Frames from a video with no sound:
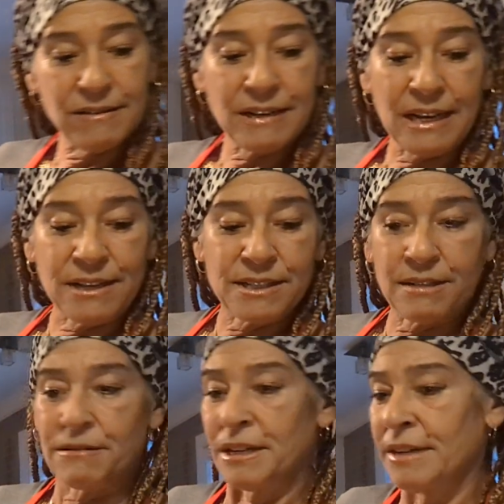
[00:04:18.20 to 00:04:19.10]
Okay,
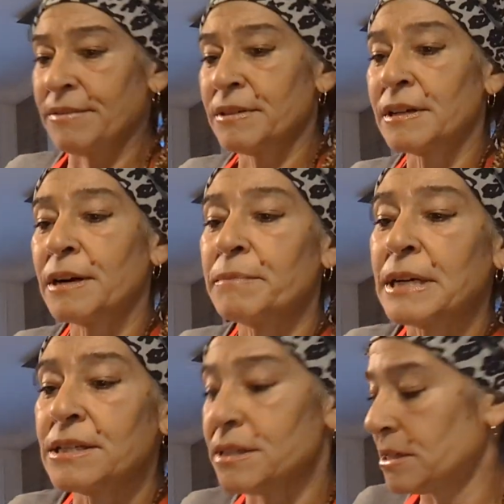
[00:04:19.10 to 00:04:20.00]
so I've got
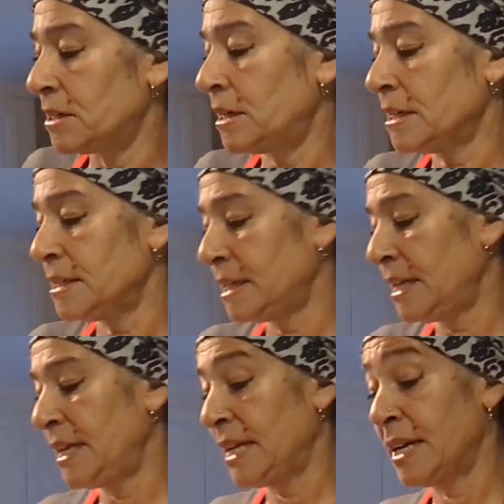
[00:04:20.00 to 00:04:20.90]
my stock is
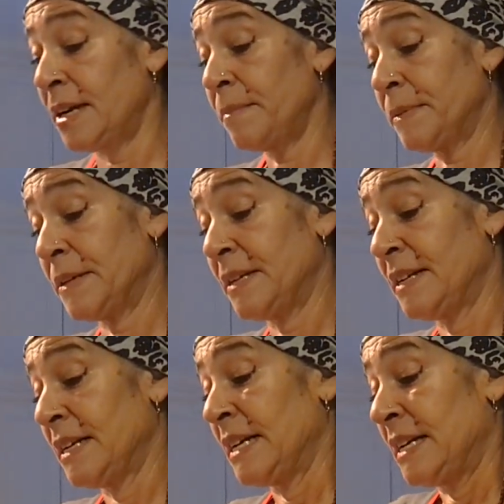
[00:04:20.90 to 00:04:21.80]
heating up.
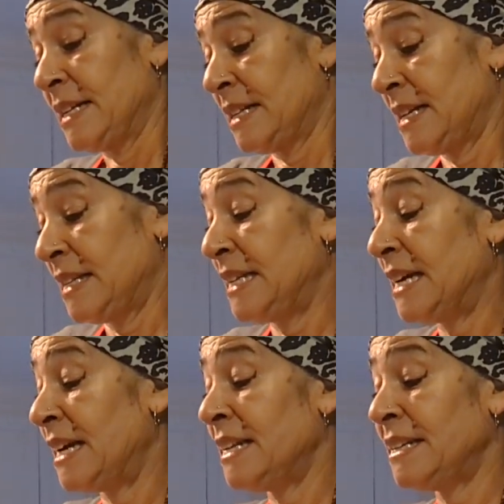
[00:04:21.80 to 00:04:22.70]

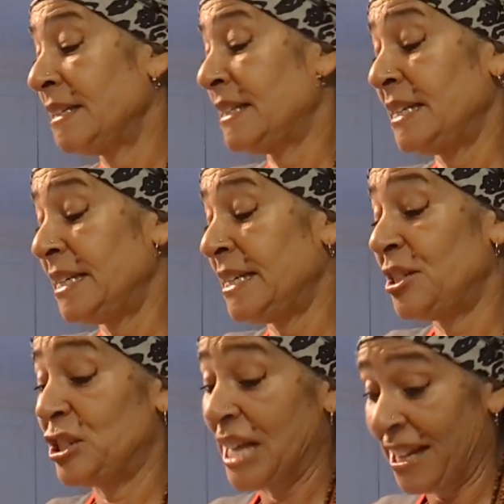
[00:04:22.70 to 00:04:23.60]
The
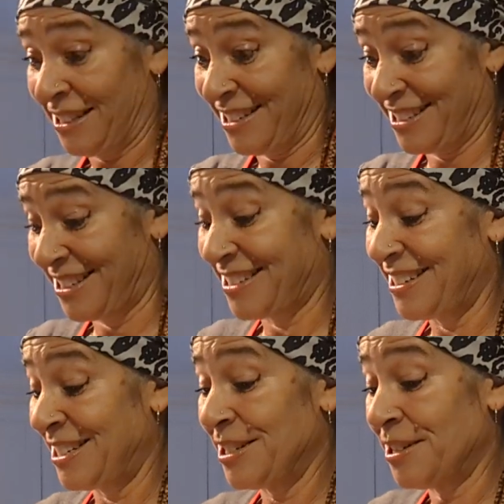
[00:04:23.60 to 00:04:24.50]
shallots
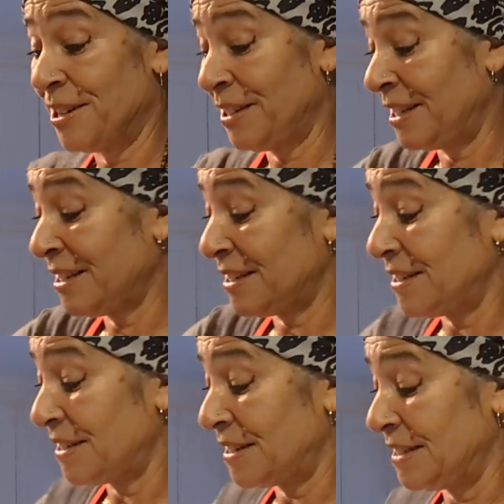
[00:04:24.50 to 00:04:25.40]
and garlic
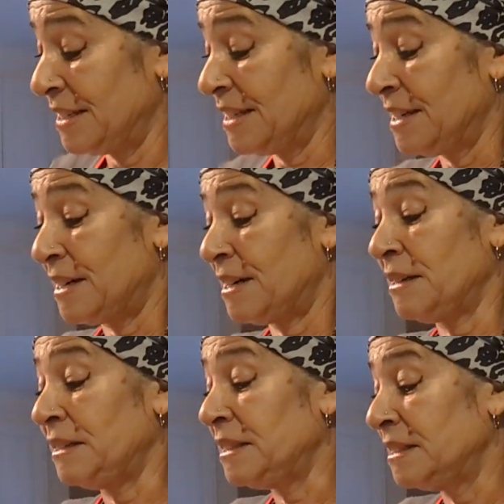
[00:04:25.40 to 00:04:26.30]

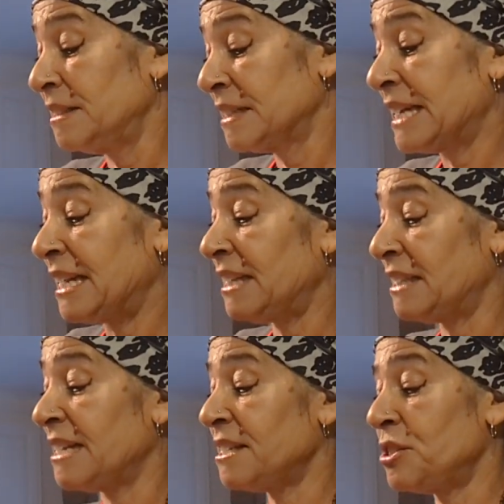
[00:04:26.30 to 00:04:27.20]
are getting
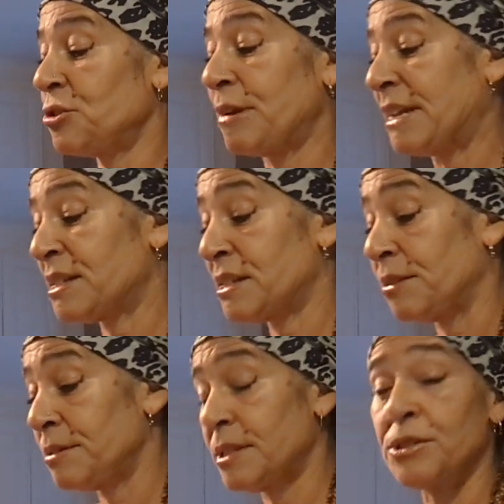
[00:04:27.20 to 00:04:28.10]
nice and
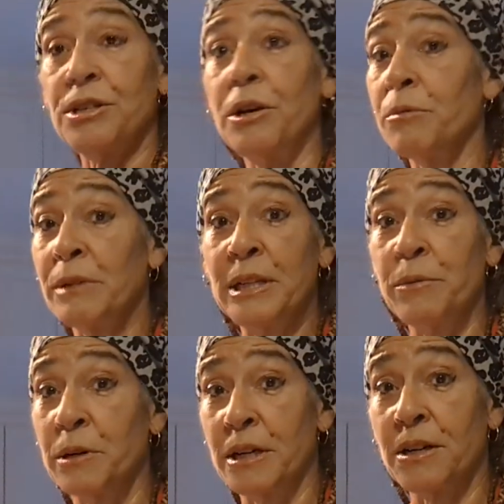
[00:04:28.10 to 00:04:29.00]
translucent. You don't really
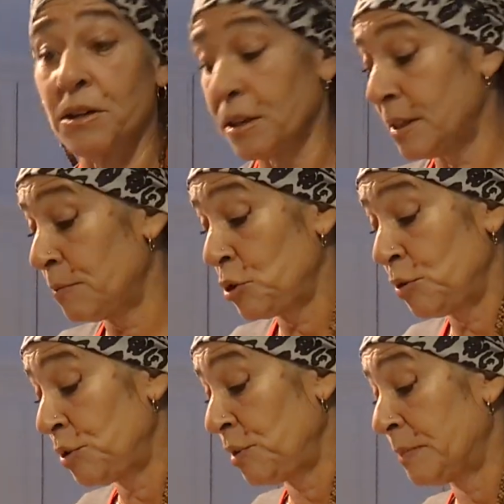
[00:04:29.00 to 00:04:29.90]
want to cook them
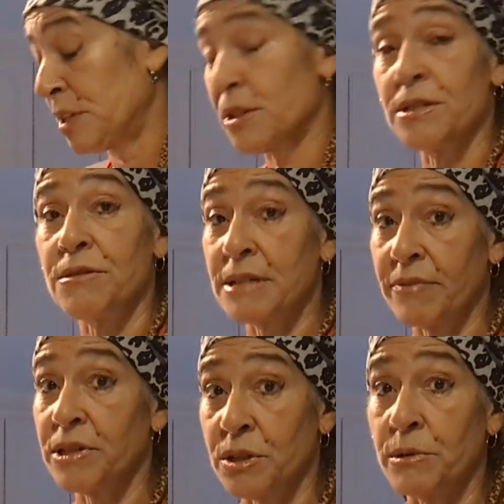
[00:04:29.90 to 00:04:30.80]
too much because you
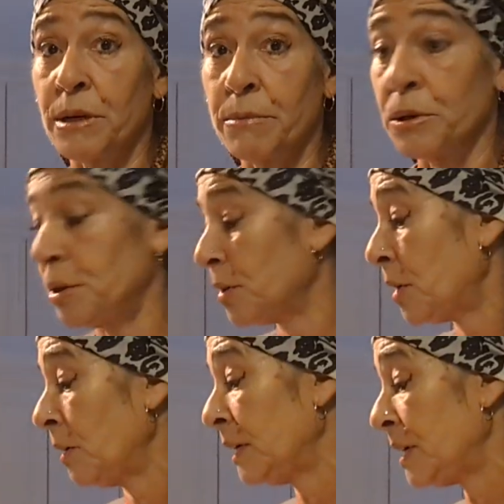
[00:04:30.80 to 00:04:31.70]
definitely don't want to burn your
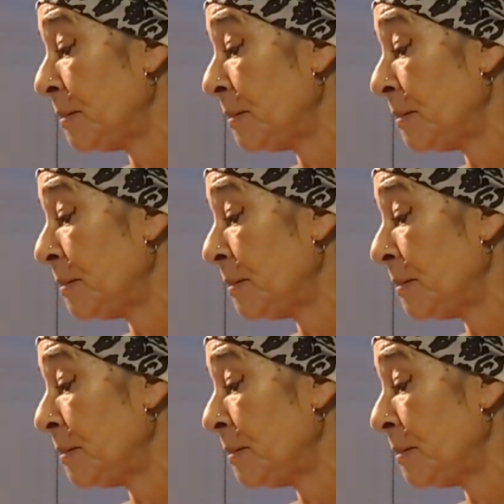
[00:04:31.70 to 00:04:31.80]
garlic.